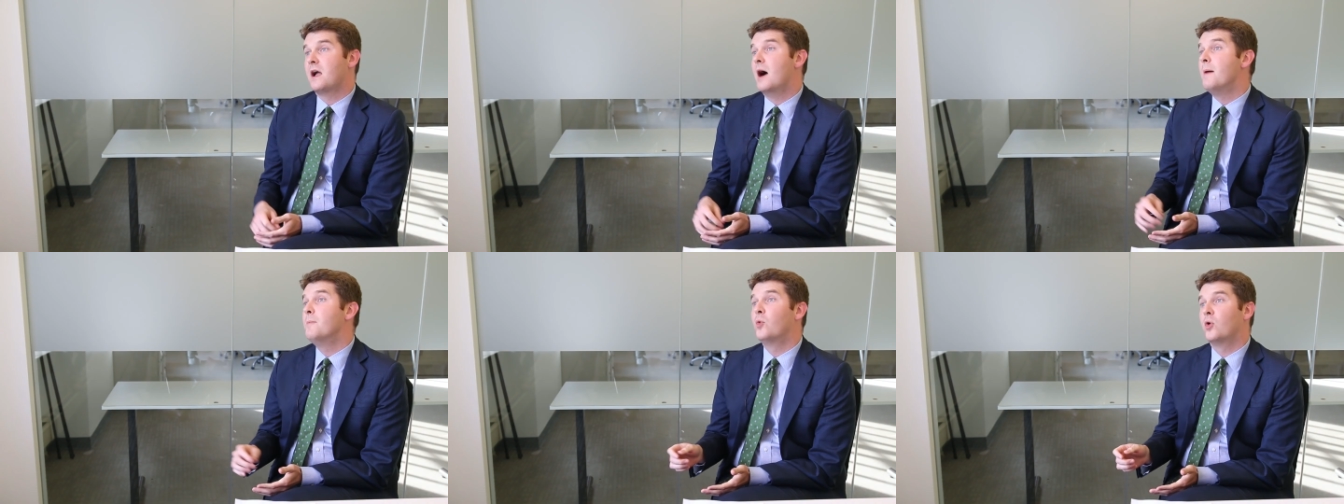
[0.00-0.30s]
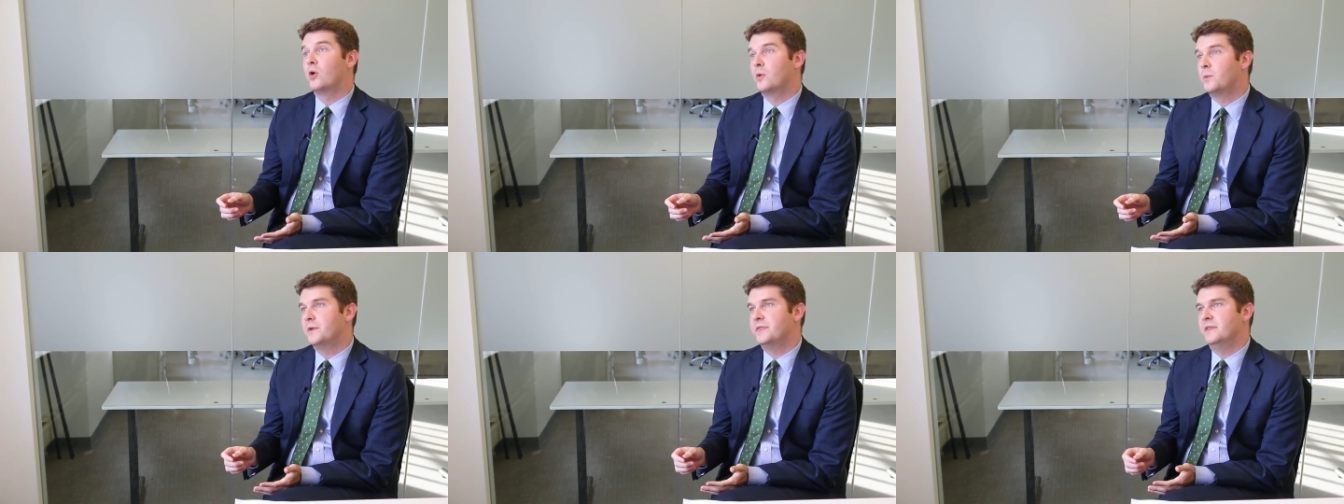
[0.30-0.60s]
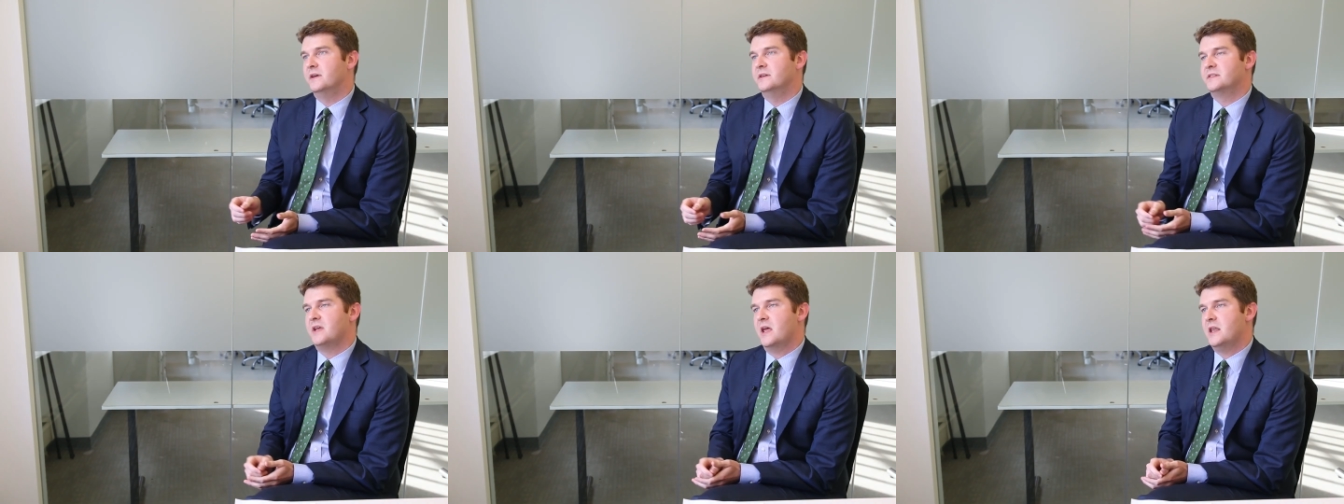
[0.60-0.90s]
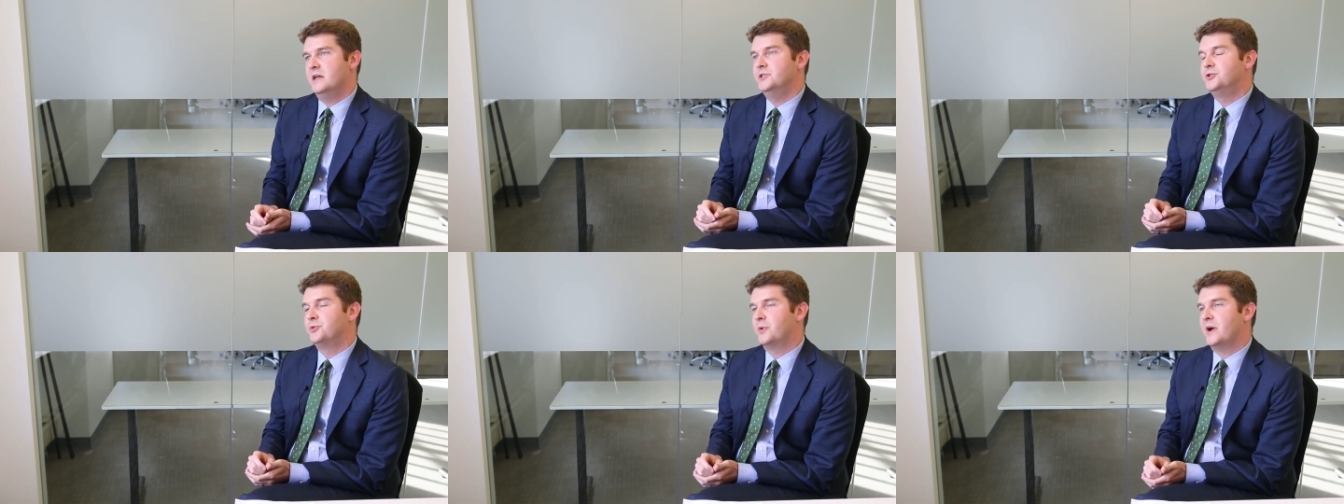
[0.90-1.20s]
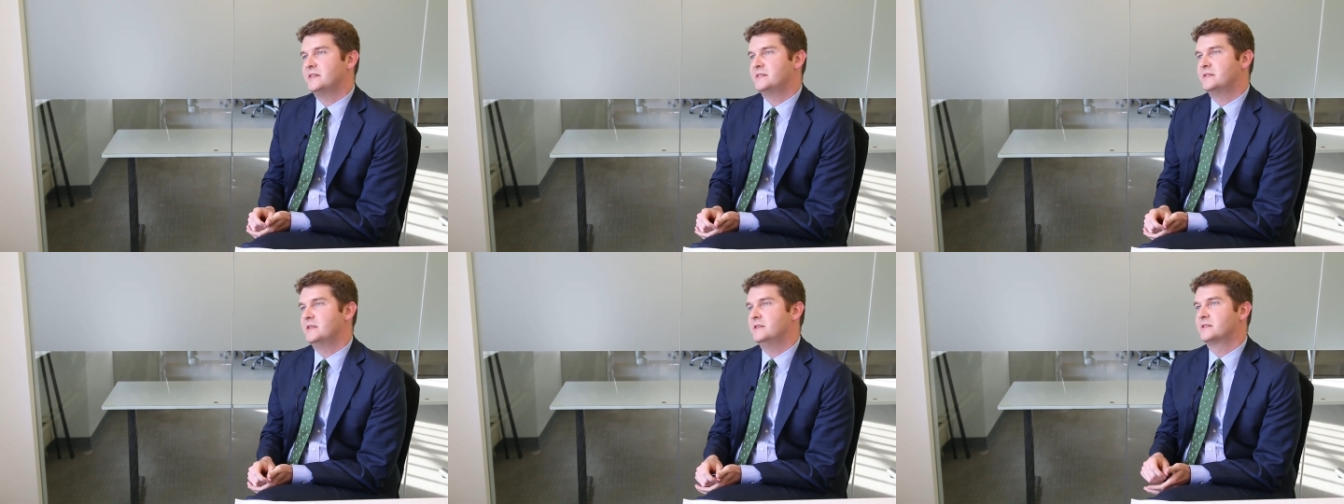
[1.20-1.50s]
Come work with us and
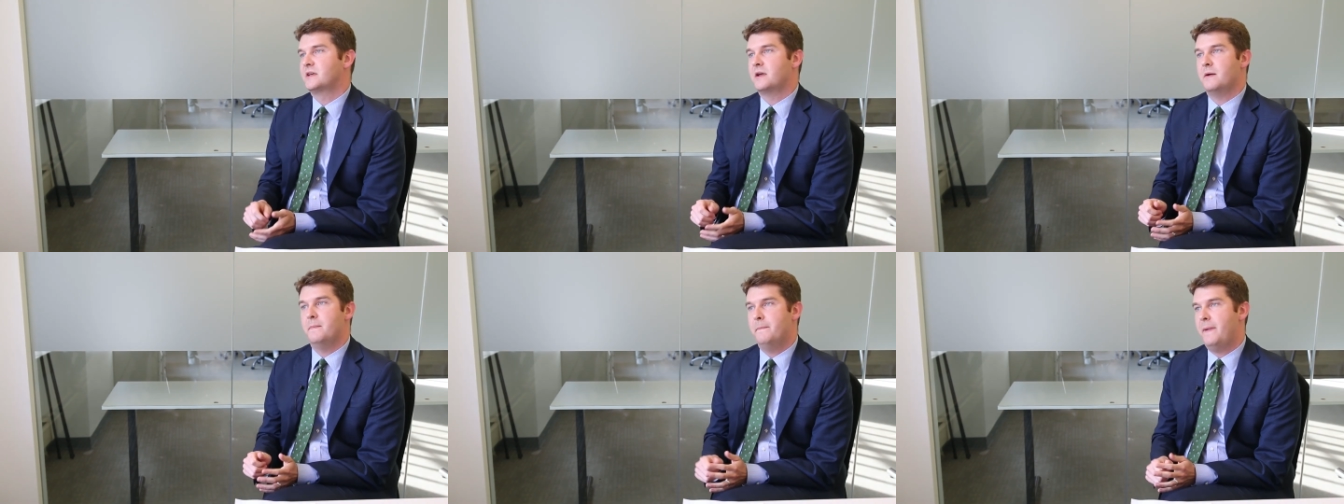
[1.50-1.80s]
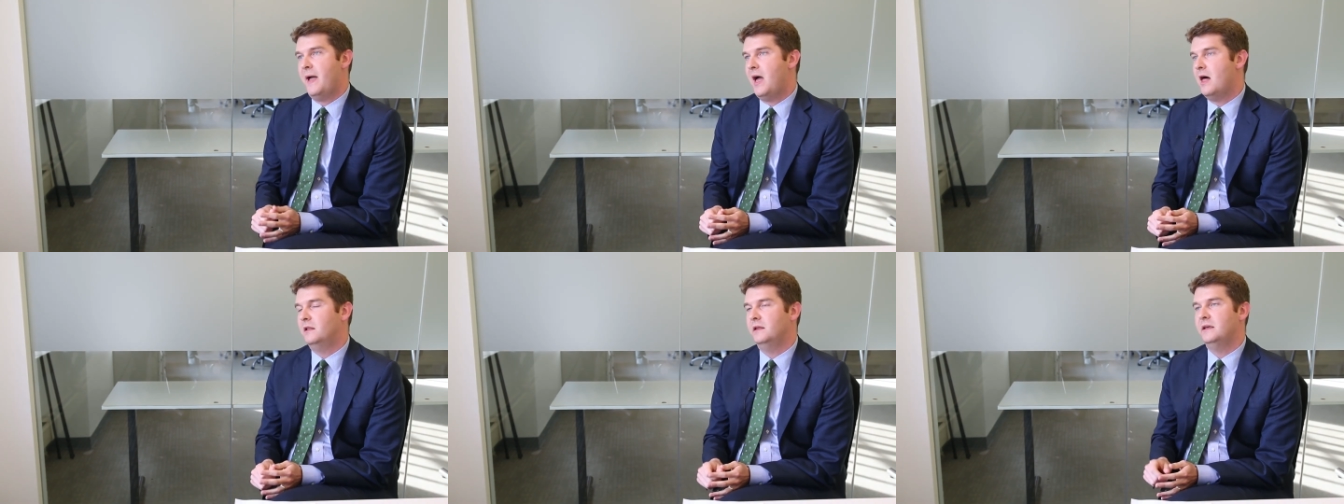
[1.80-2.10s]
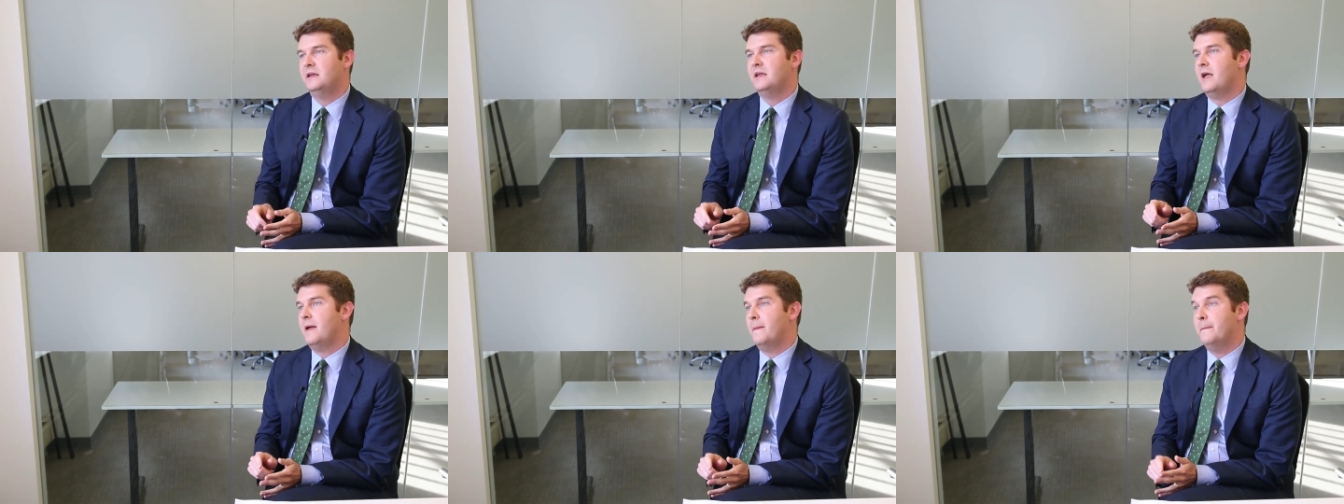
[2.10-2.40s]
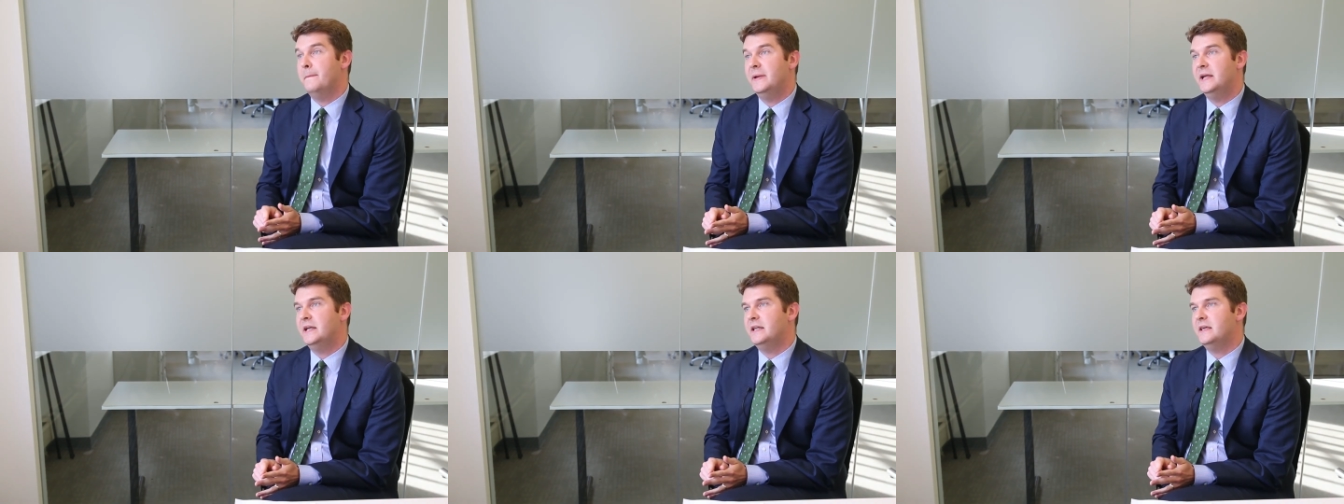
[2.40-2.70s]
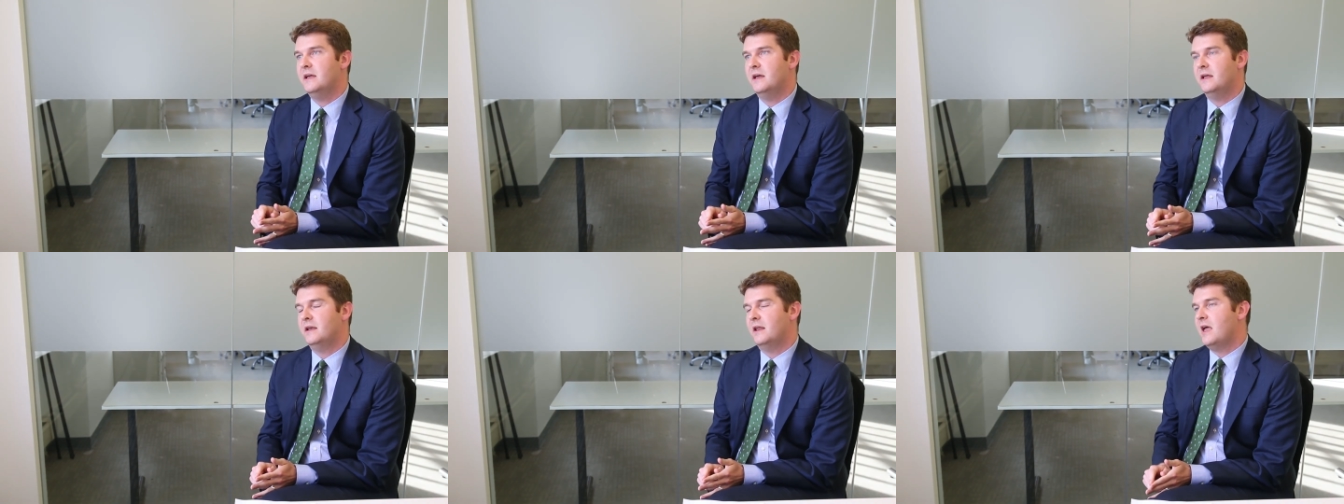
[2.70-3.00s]
address this compelling,
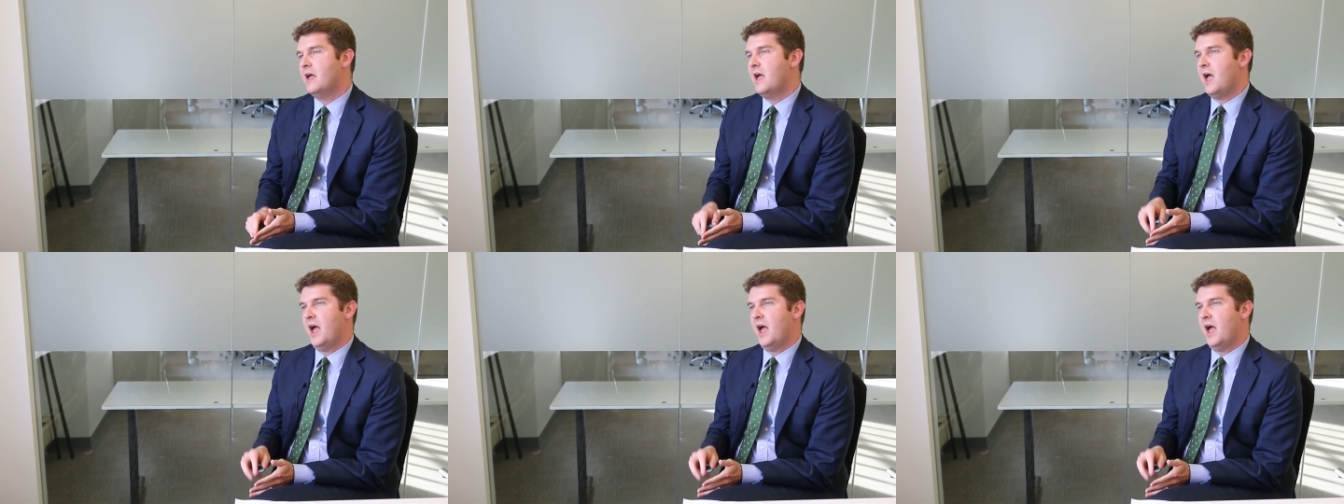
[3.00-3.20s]
immediate,